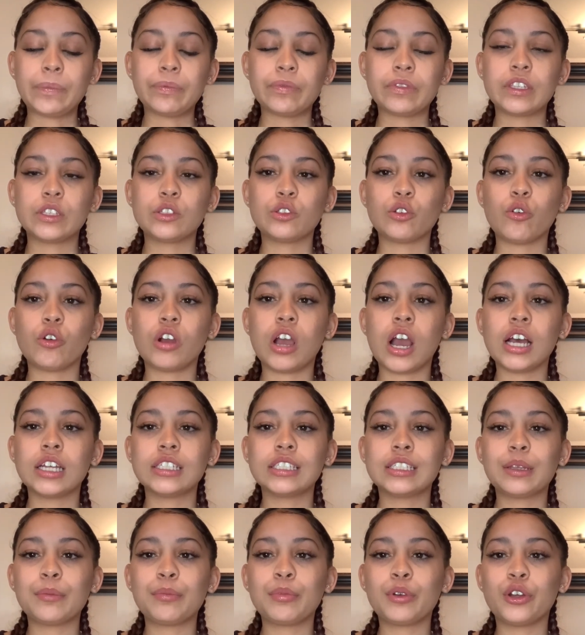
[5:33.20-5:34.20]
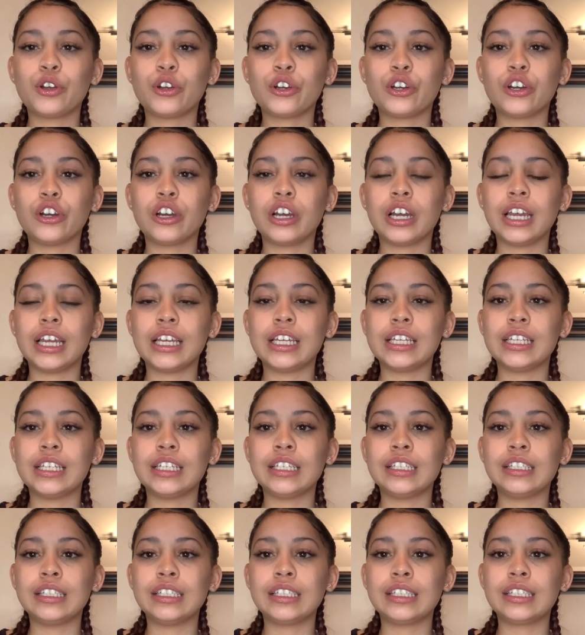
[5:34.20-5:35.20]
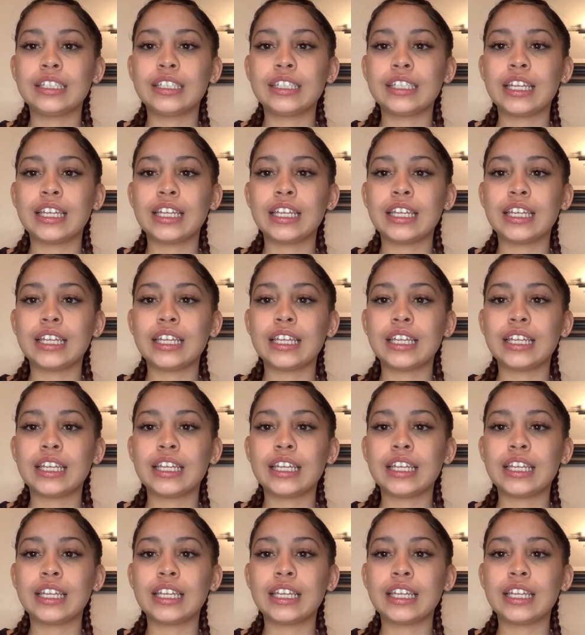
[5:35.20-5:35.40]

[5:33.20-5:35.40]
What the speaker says: So Gossip Girl is,